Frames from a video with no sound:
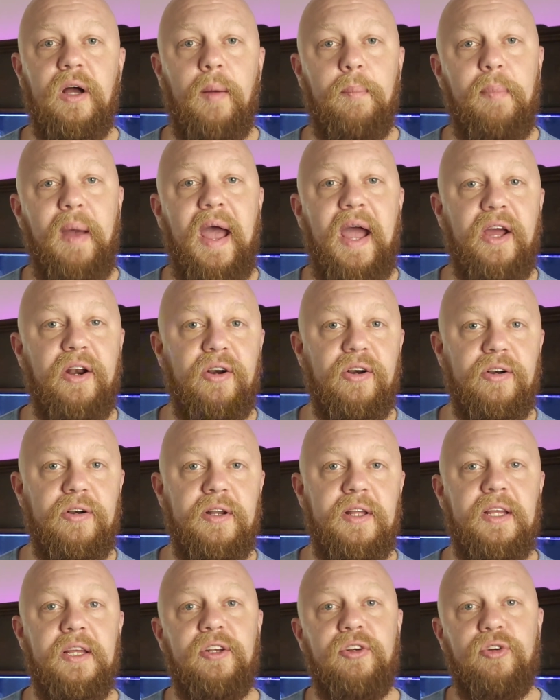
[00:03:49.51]
a
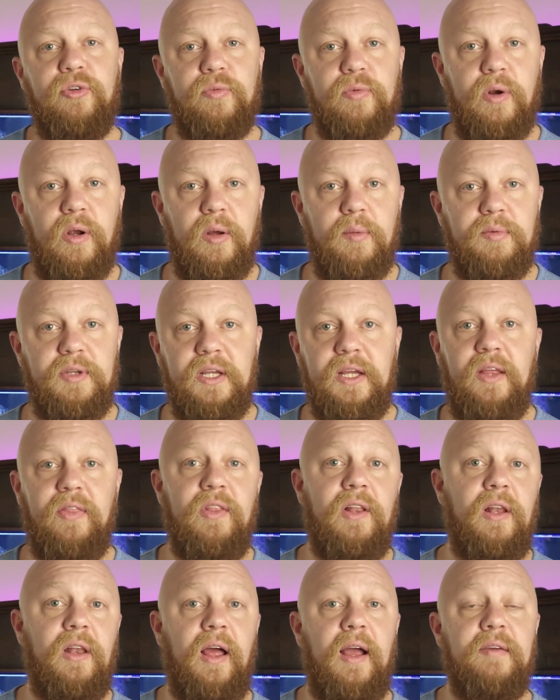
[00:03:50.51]
pattern interrupt
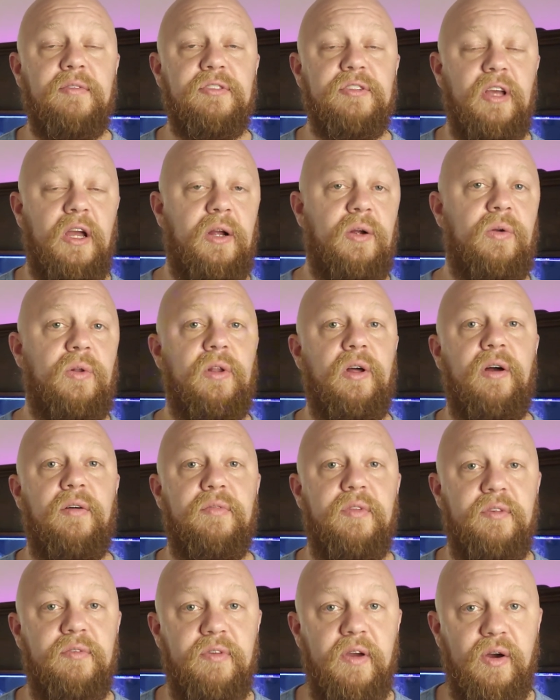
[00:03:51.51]
in the life cycle
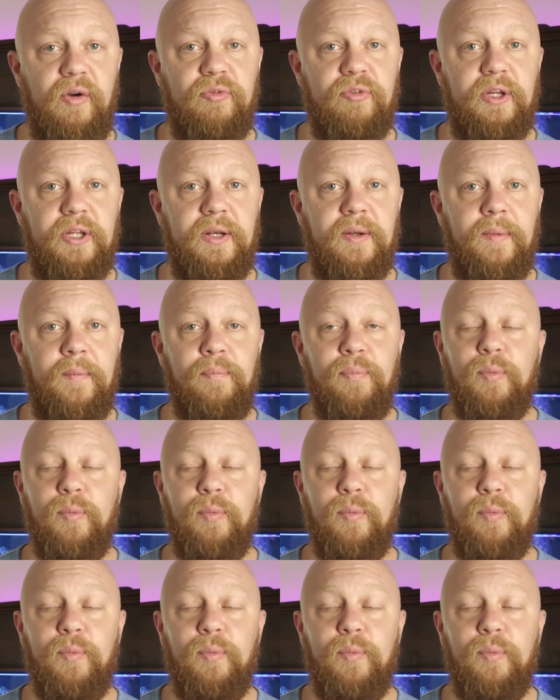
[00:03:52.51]
of the velvet.